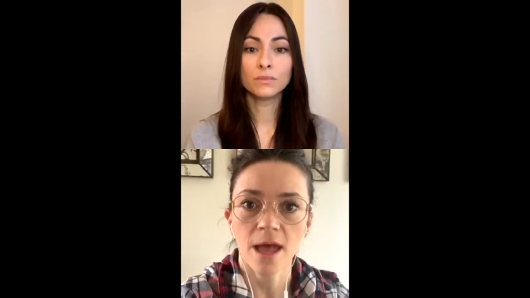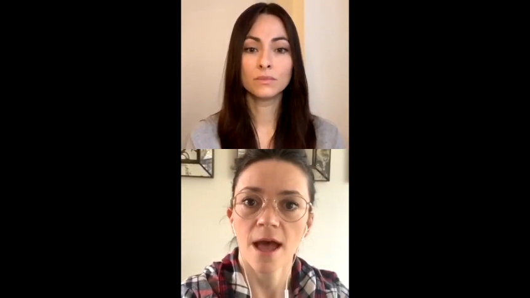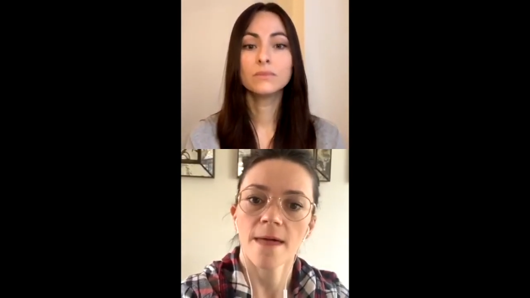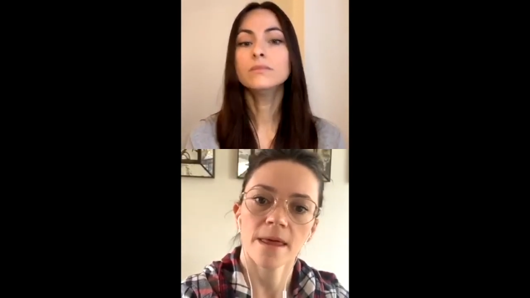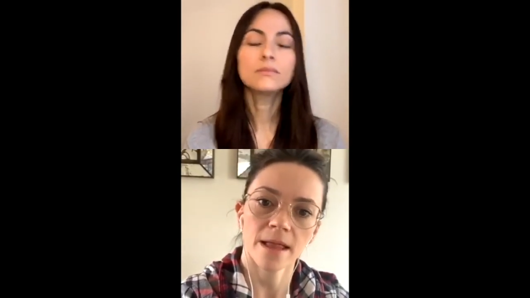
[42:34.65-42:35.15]

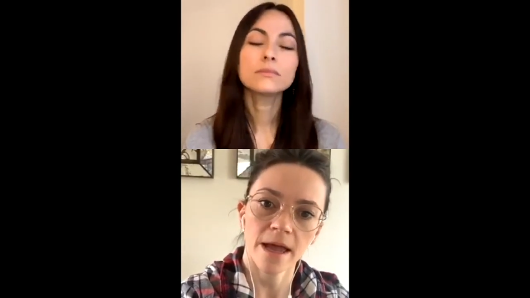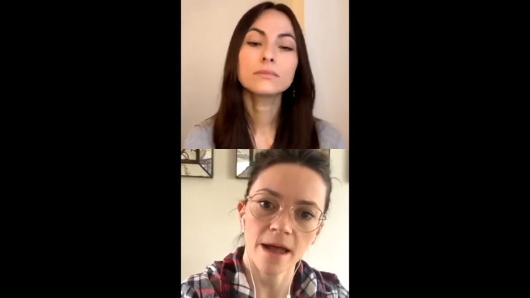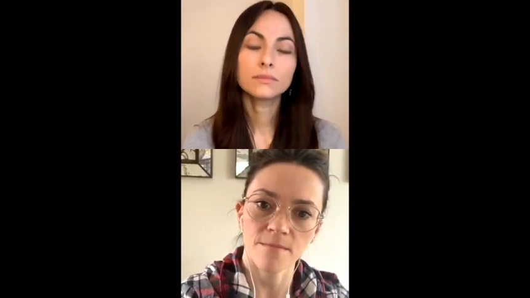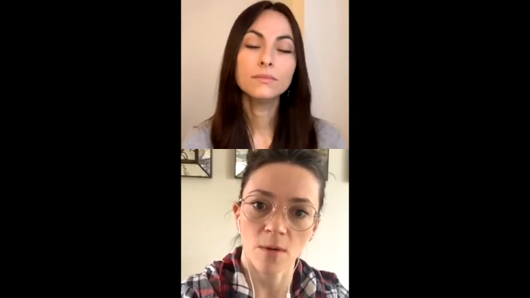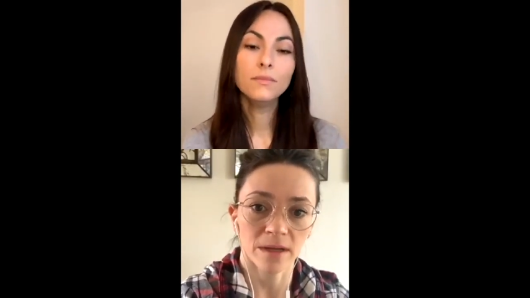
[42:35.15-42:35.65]
Speaker 1: And then I
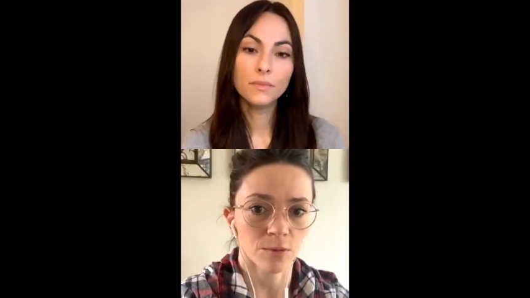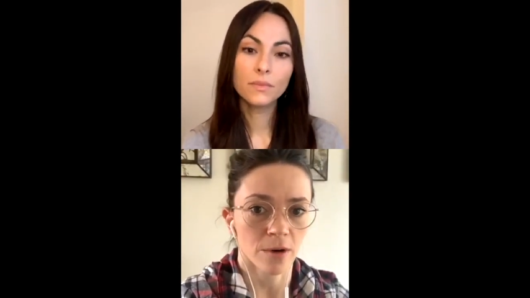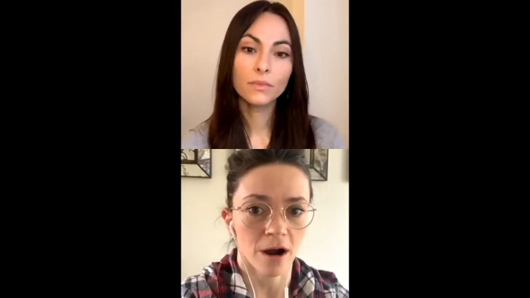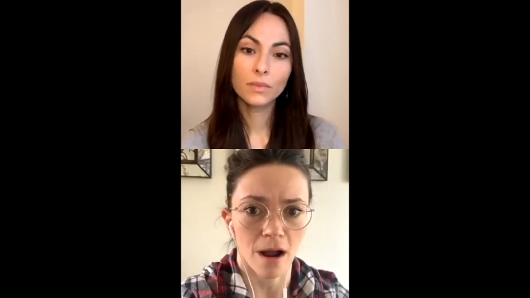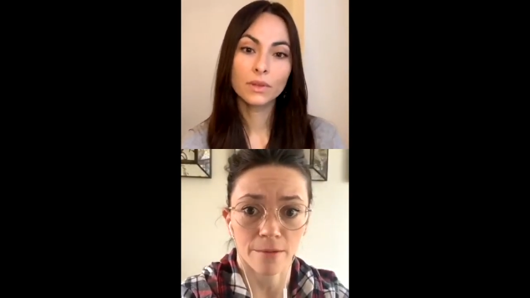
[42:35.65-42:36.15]
had moments
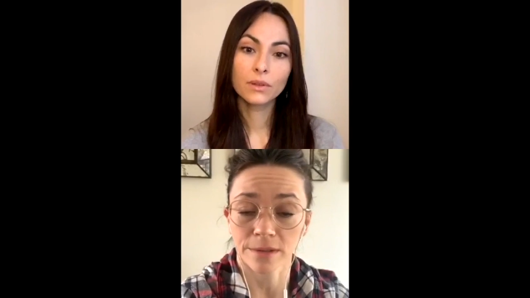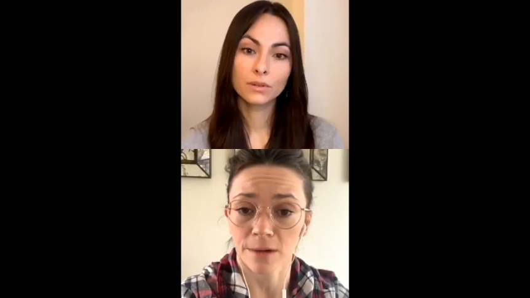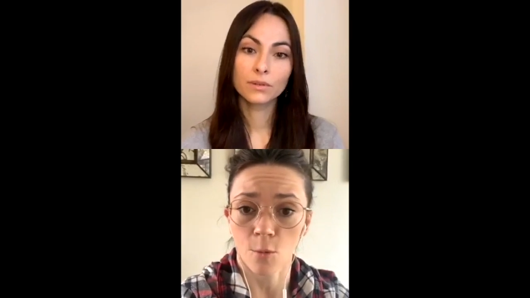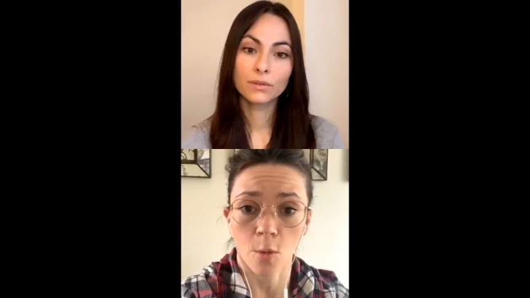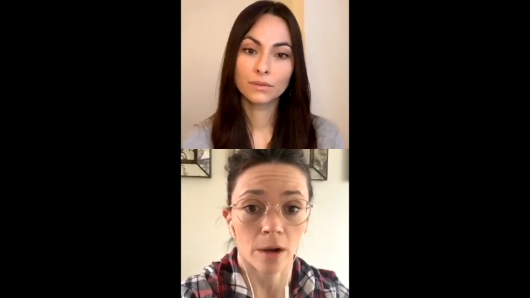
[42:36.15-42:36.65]
where I was
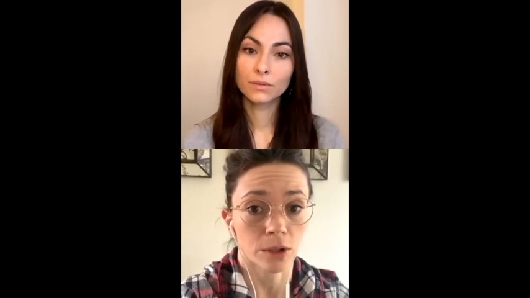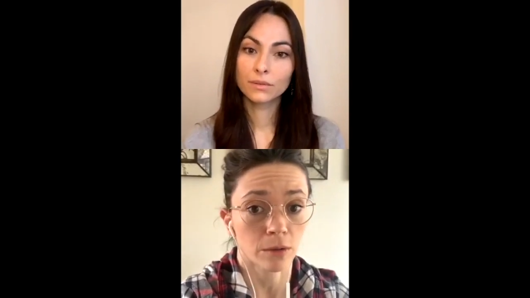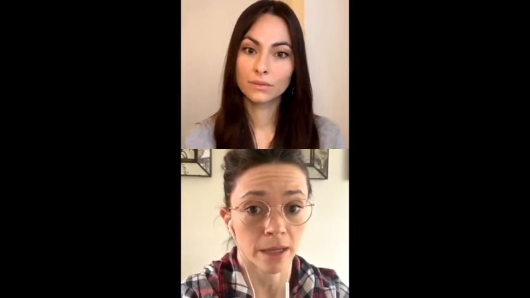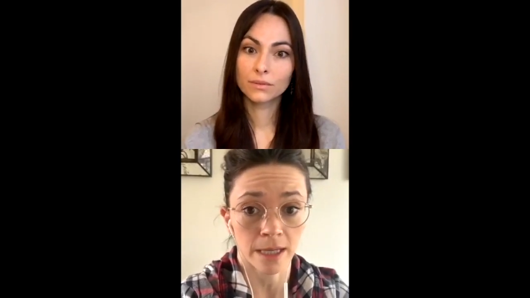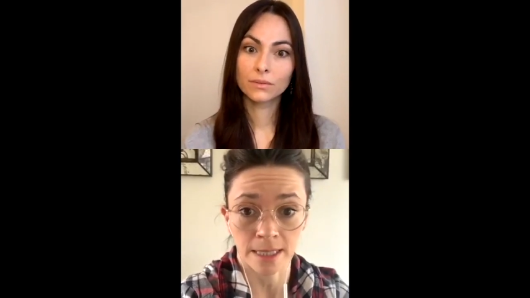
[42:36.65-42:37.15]
like, wow, you
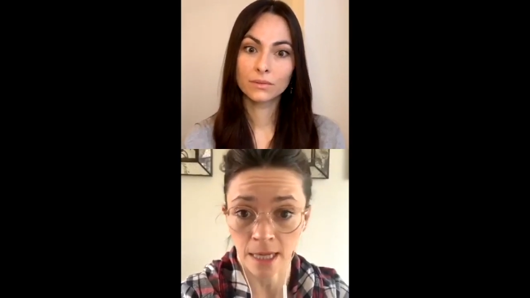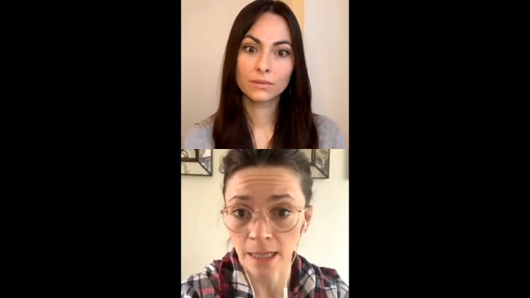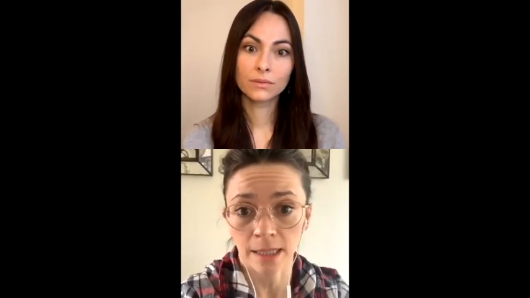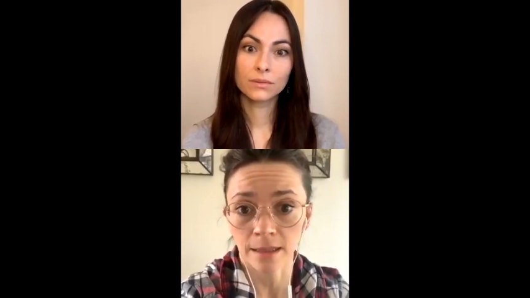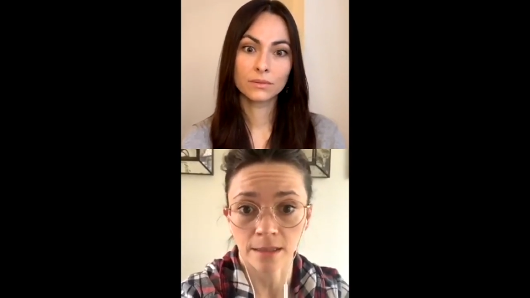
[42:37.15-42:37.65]

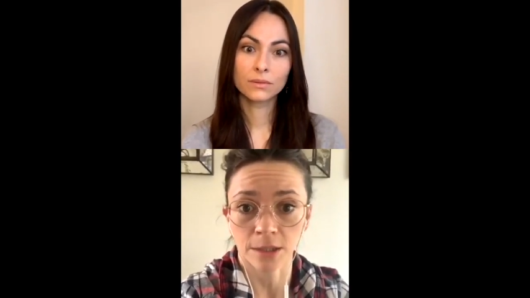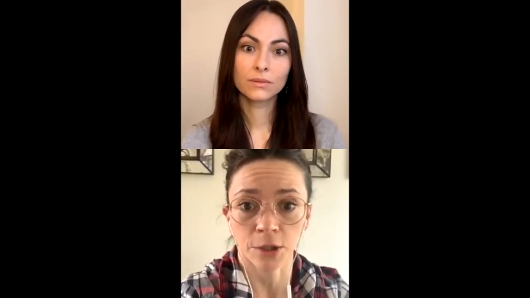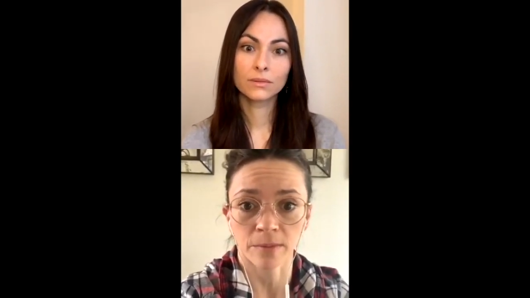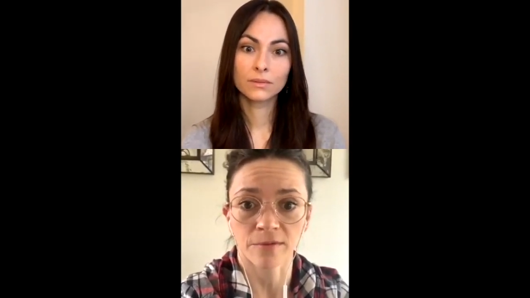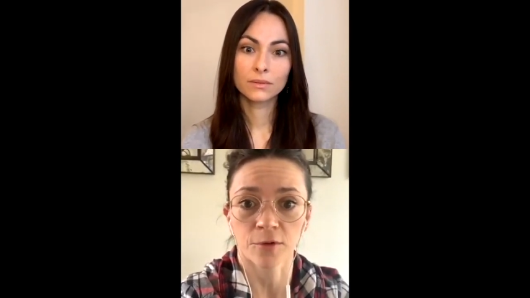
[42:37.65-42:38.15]
cannot eat
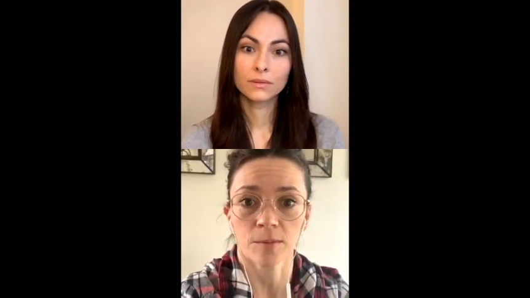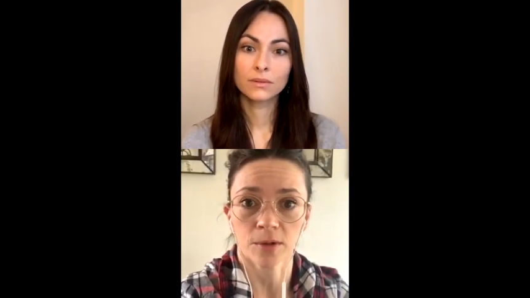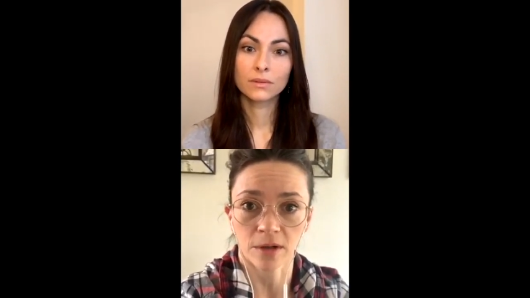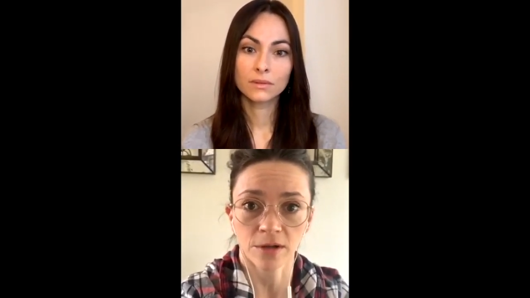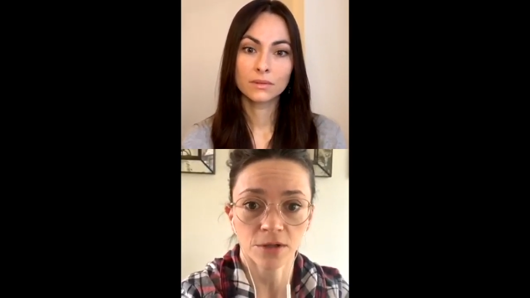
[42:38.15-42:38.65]
dinner before you
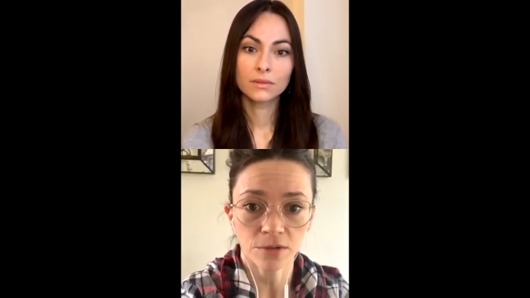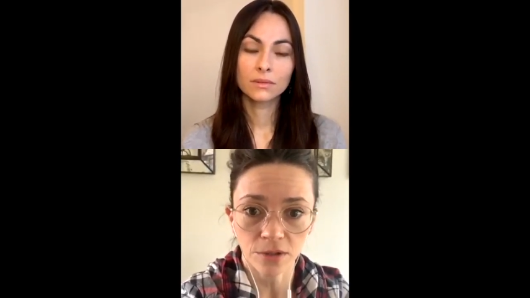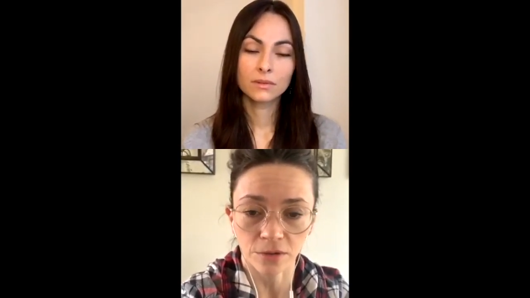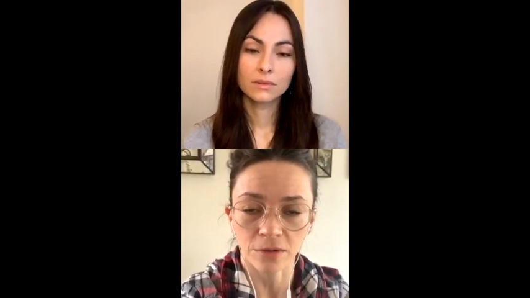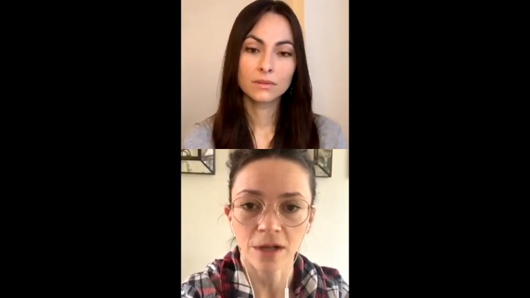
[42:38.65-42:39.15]
put on a
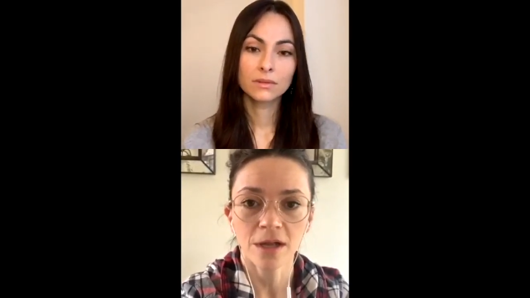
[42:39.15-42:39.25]
tutu.